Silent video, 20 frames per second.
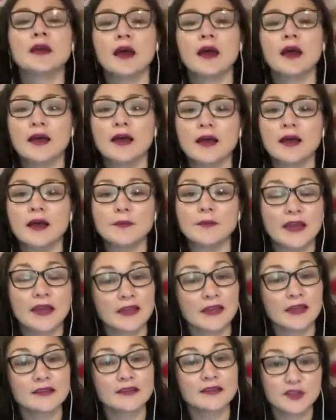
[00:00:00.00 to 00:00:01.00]

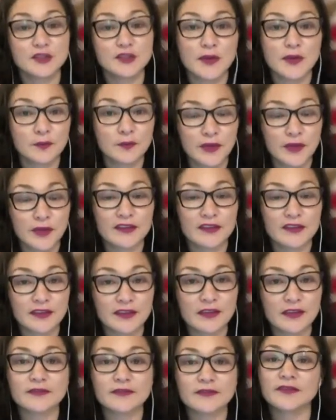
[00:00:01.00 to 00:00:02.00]
And he's doing Pig and
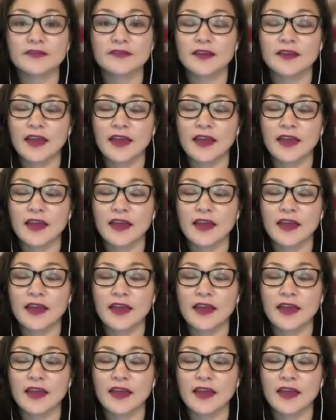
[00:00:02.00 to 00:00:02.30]
Leaf.